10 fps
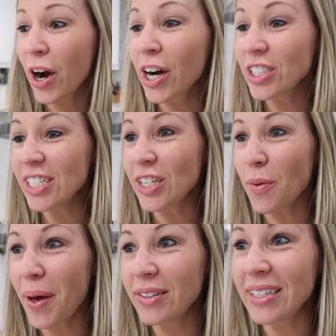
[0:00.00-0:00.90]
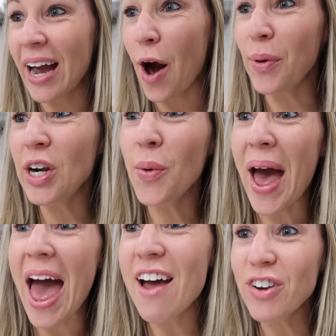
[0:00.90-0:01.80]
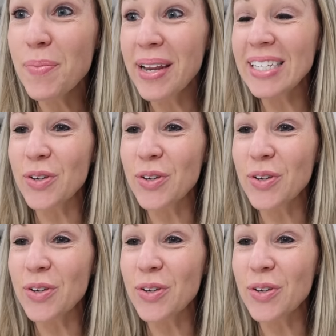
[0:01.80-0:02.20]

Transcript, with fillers: Hershey's are melting, I wanna know what everybody's